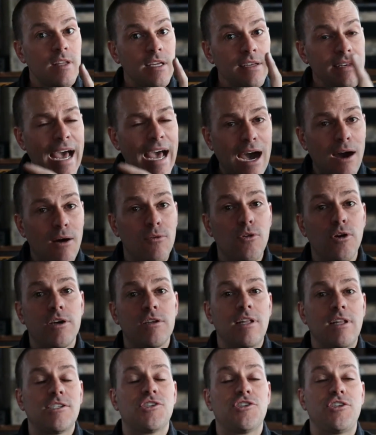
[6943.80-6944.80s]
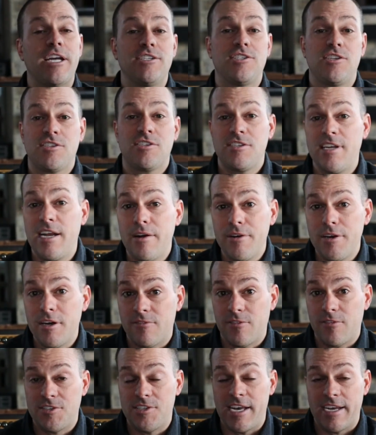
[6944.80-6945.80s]
Now, look, let's change the scenario
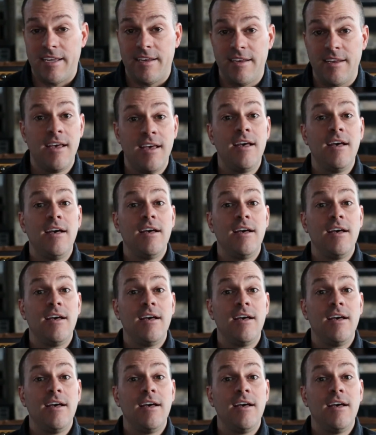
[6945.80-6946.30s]
for a second.